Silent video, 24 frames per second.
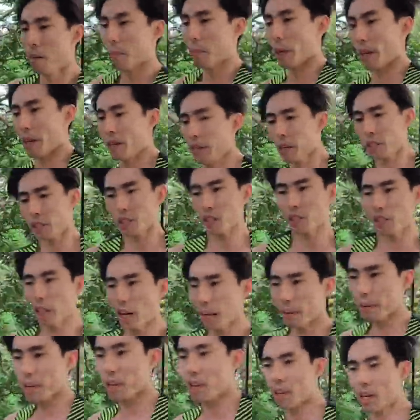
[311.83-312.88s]
but this
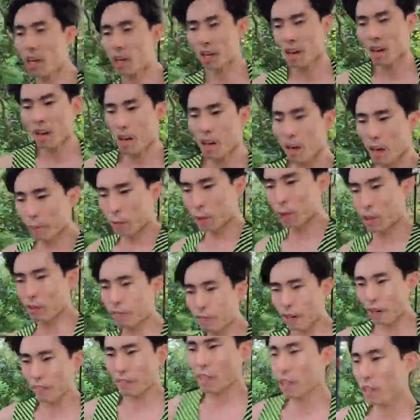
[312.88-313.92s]
time I'm doing
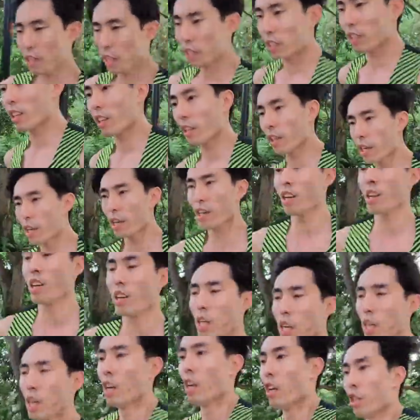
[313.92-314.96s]
the 5K, 10K,
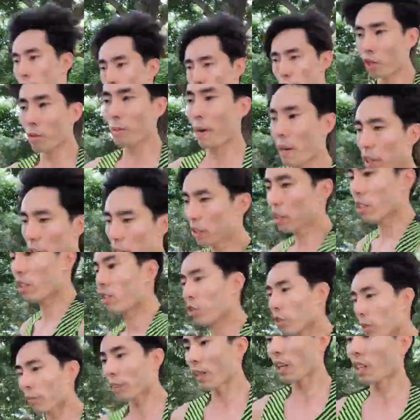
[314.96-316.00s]
no marathon.
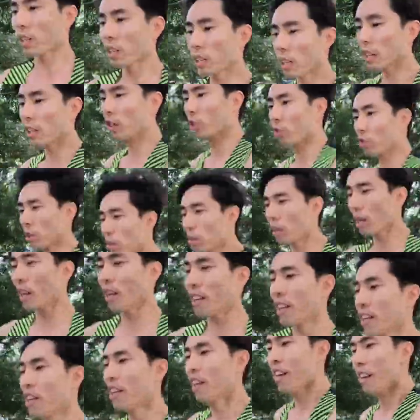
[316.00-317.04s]
So I'm kind of doing
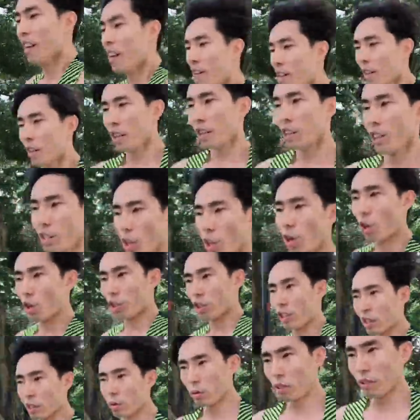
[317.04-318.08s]
the
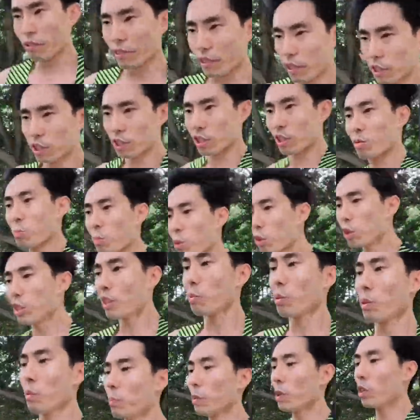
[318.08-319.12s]
whole thing in reverse, because
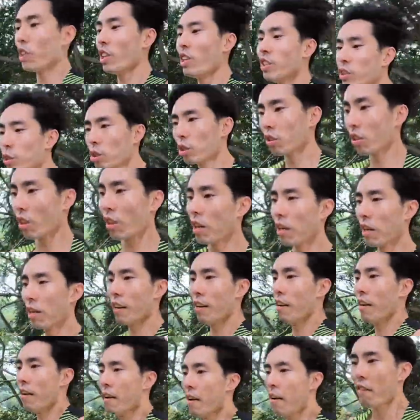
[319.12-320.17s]
mostly people do
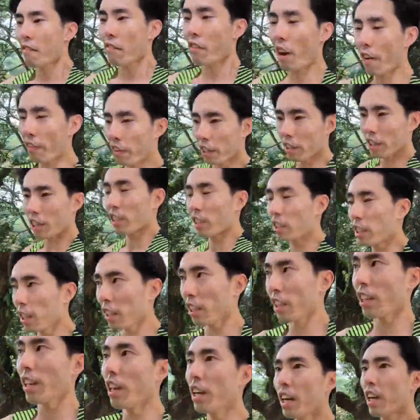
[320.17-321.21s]
5K,
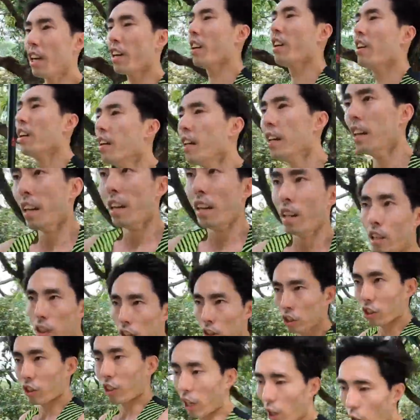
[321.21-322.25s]
10K
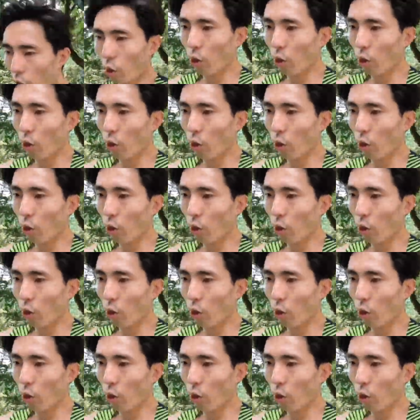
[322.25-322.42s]
till they're